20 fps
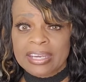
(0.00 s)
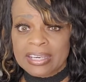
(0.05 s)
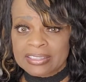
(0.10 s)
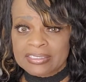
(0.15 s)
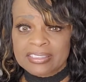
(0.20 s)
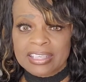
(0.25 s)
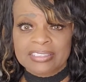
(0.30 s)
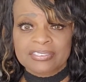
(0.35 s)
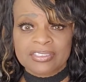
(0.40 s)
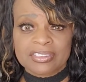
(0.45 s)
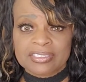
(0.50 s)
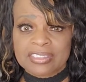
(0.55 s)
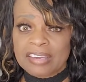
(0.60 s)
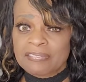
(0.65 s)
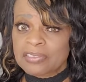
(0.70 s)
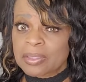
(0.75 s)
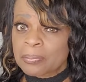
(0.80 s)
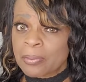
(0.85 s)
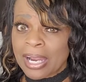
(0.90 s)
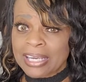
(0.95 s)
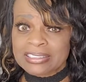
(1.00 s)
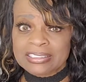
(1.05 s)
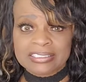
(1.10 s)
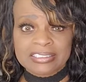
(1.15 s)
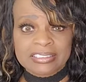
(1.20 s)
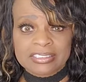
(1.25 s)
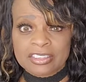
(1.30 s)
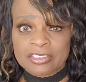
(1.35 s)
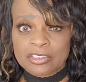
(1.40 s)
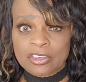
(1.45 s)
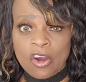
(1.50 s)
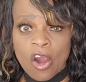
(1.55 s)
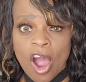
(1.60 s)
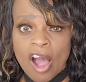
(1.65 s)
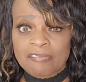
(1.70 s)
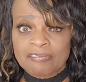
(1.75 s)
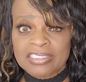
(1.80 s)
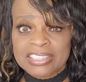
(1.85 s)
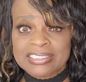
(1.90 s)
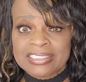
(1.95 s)
and assess the safety practices in your
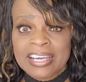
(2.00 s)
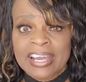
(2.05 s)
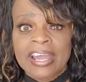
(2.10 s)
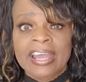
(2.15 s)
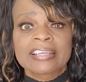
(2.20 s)
office.